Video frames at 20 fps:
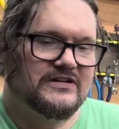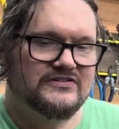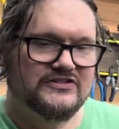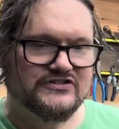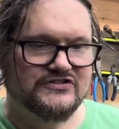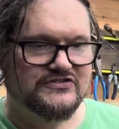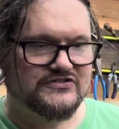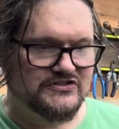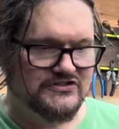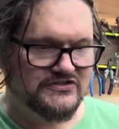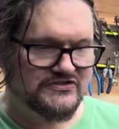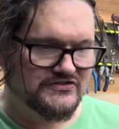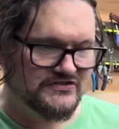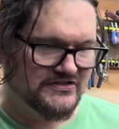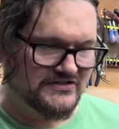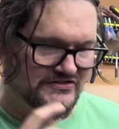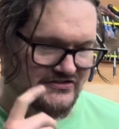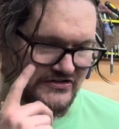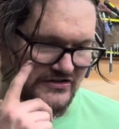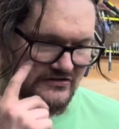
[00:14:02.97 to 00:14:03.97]
just
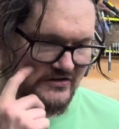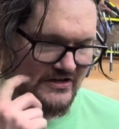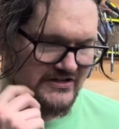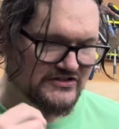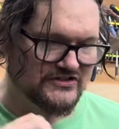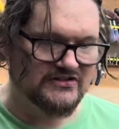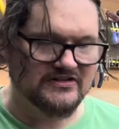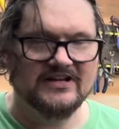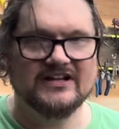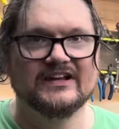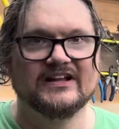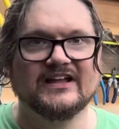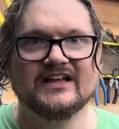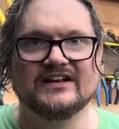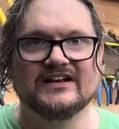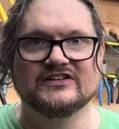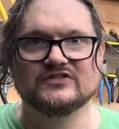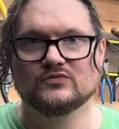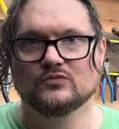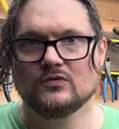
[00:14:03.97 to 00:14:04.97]
consideration. And again,
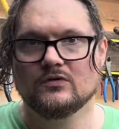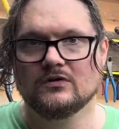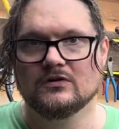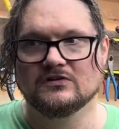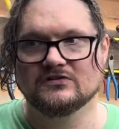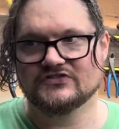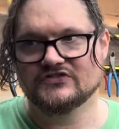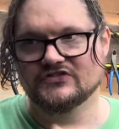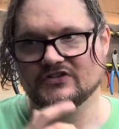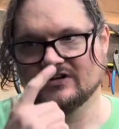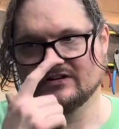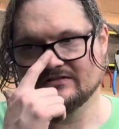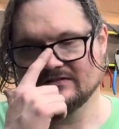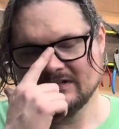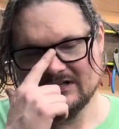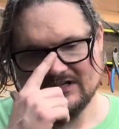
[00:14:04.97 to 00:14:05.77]
it's wool, so